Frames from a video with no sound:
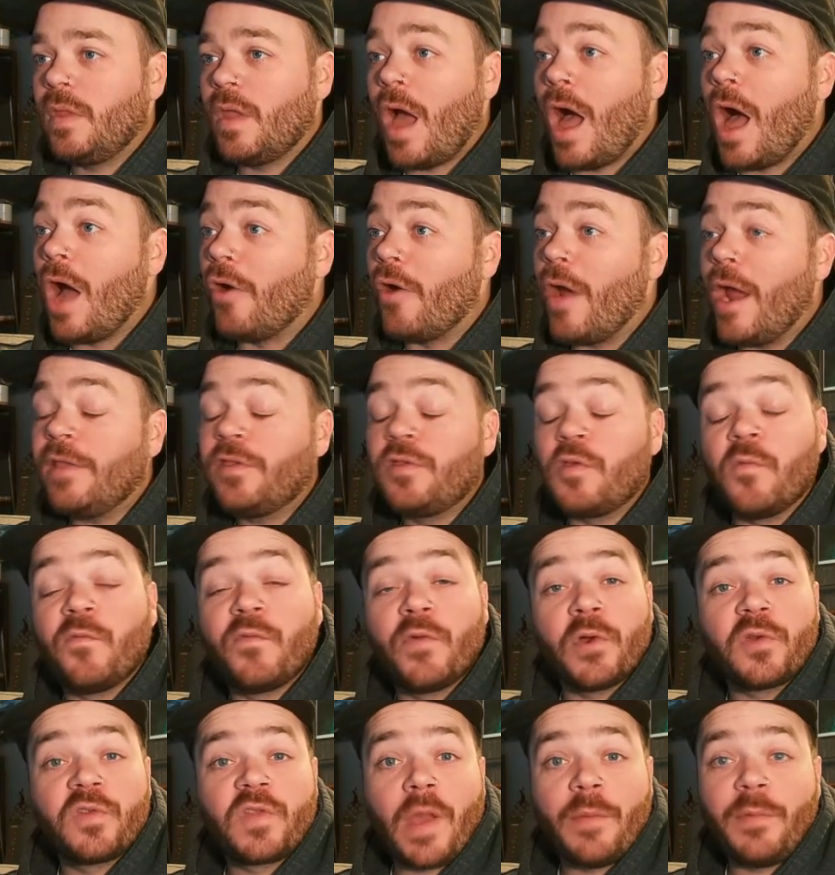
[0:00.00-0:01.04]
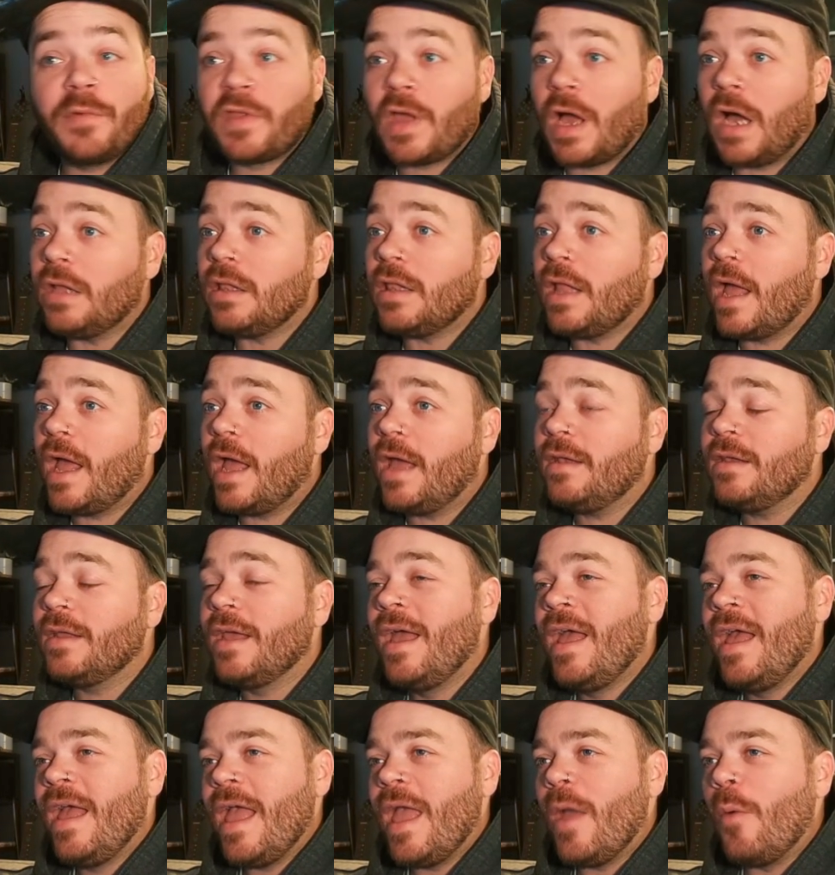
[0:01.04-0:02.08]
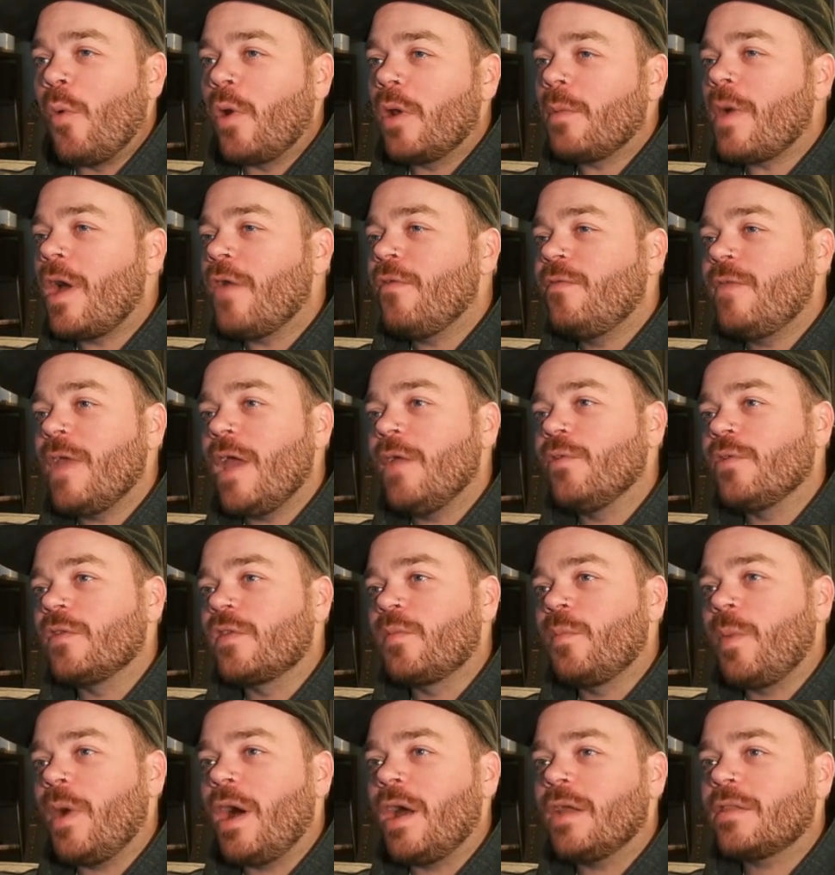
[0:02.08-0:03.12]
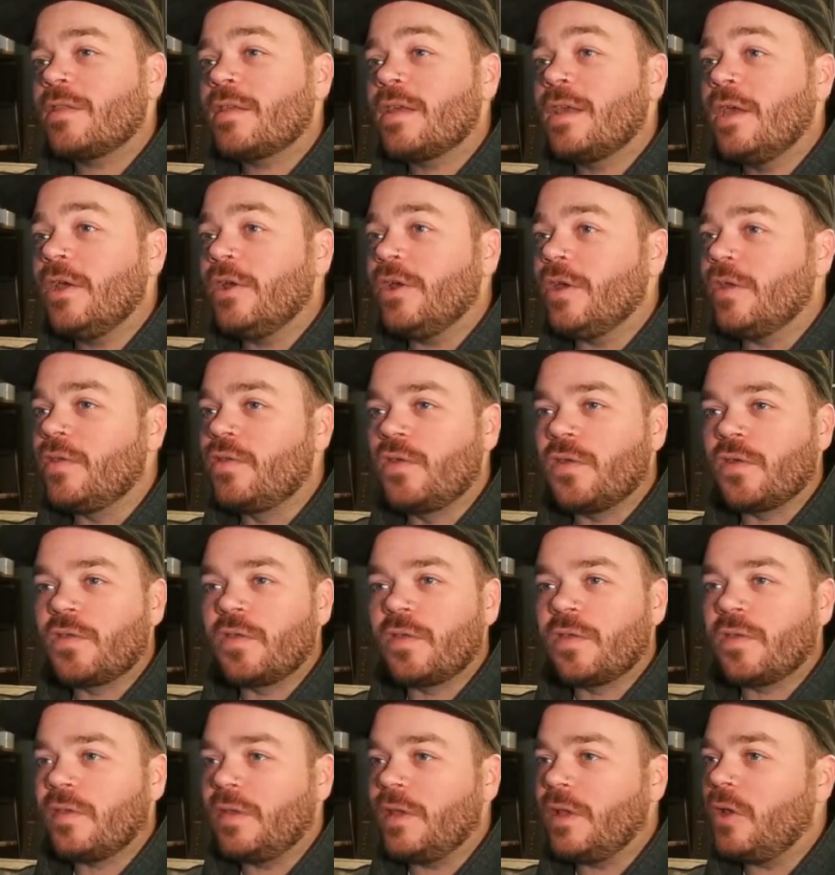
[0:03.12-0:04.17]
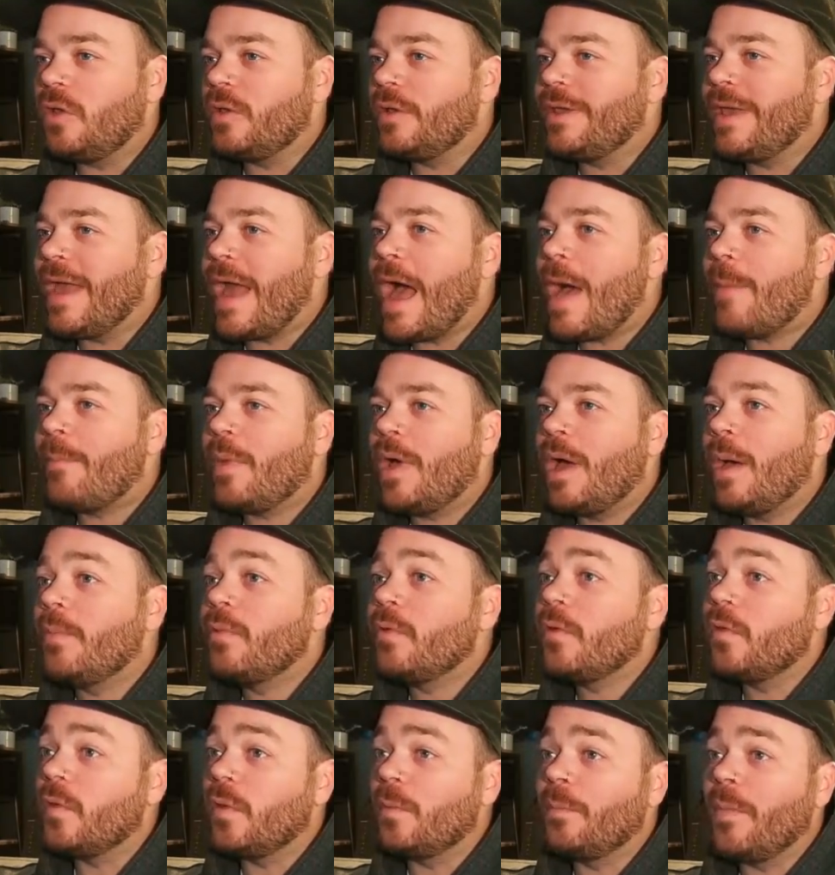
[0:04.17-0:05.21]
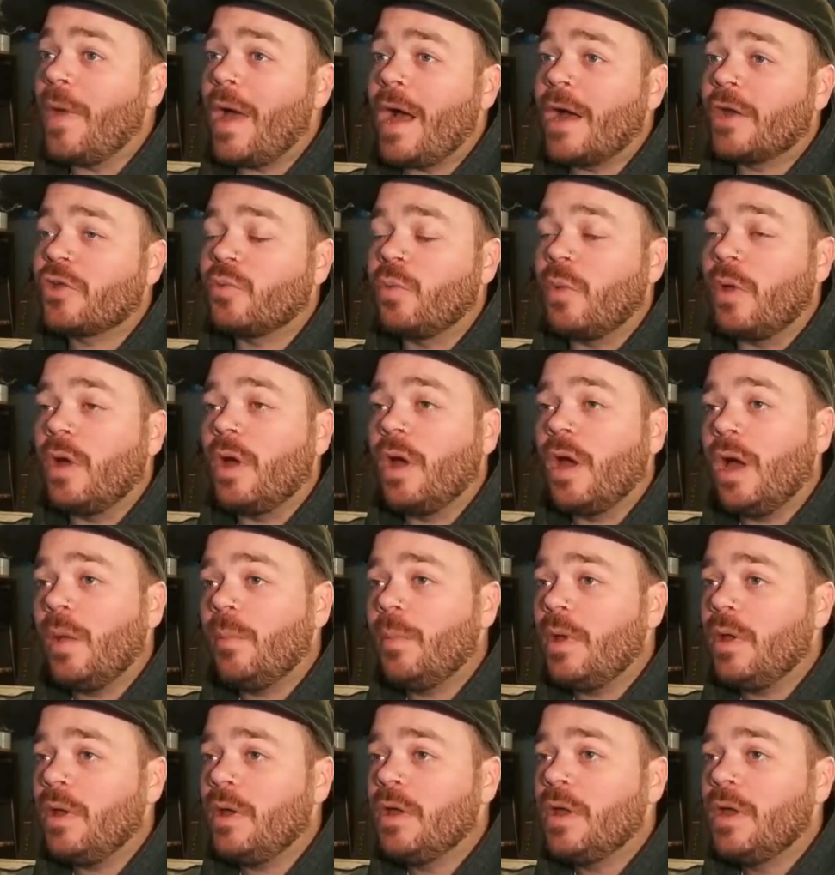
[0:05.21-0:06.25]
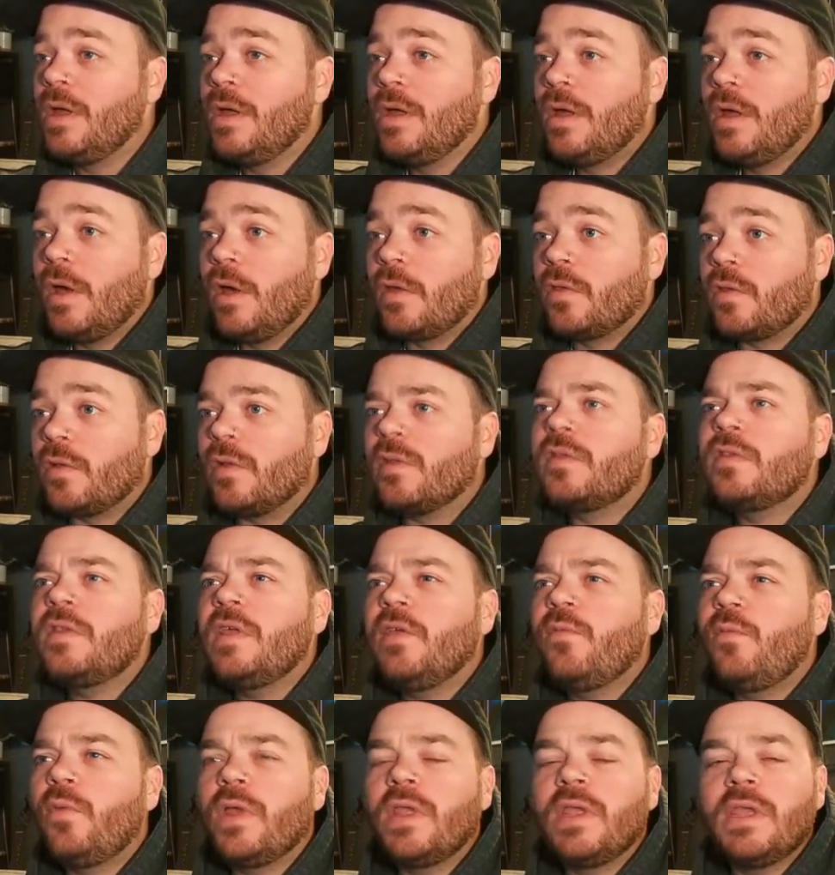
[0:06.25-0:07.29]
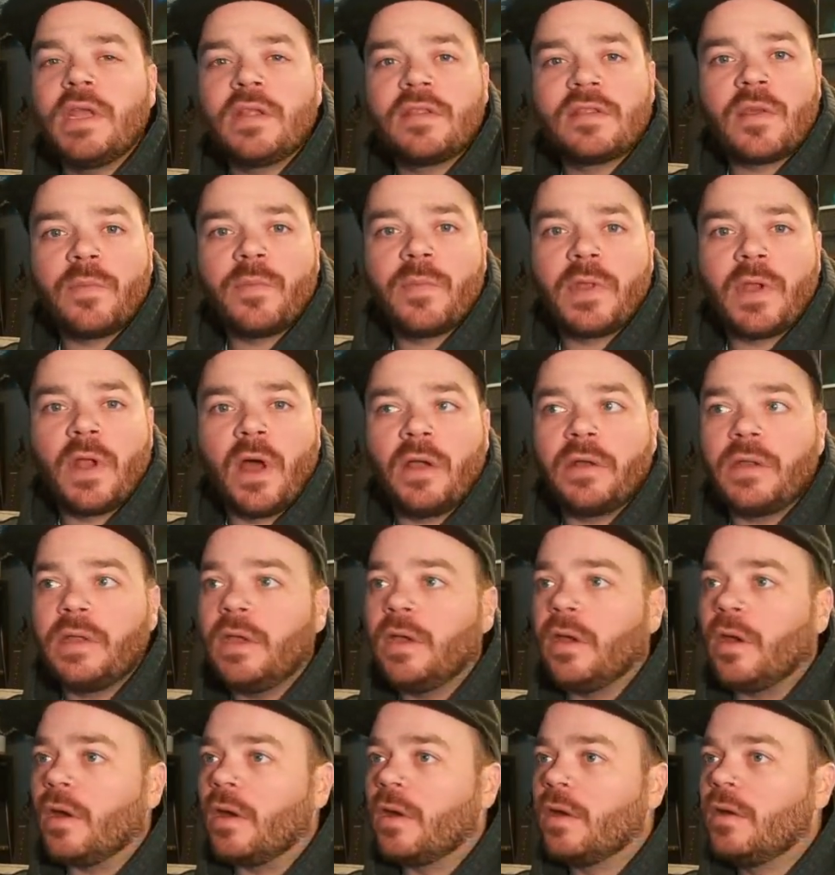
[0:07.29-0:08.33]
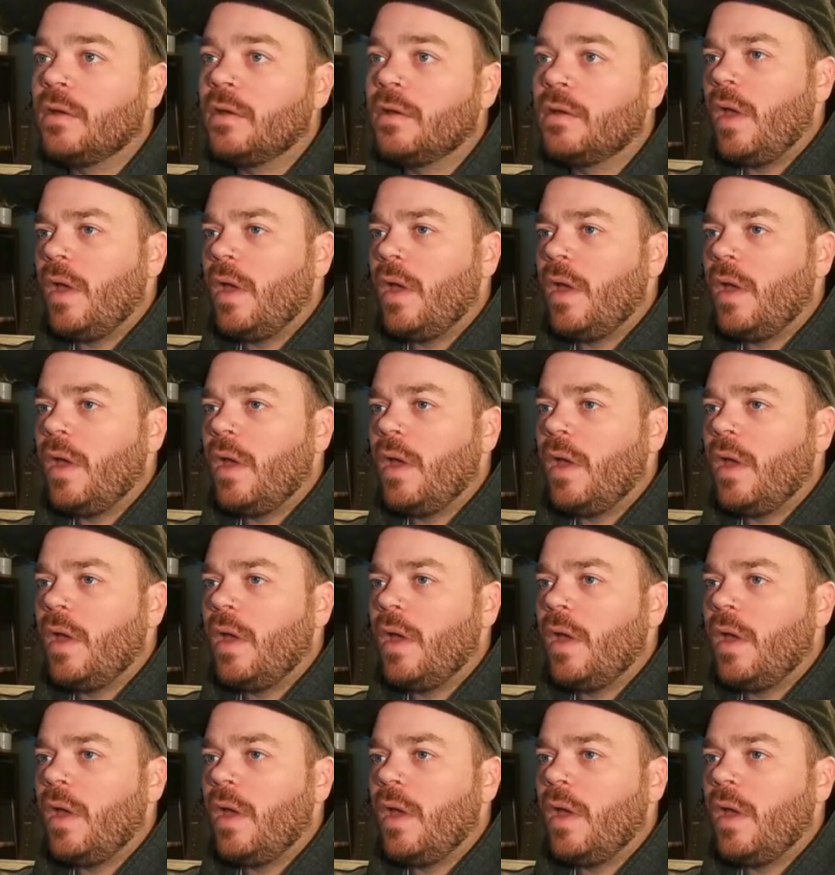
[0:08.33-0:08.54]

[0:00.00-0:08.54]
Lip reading: All right, so first up is Hudland, and one of my favorite spots here is just this little gap up to the actual hubba. So let's see if we can get something on here.